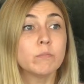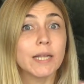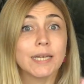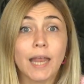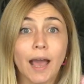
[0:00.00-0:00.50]

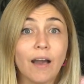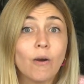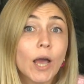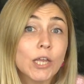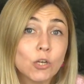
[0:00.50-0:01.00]
but
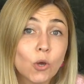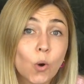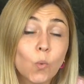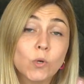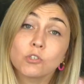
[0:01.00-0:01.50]
now I
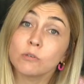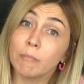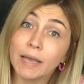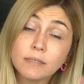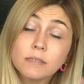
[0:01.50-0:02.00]
know what she
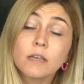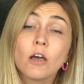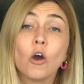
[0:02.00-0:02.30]
meant.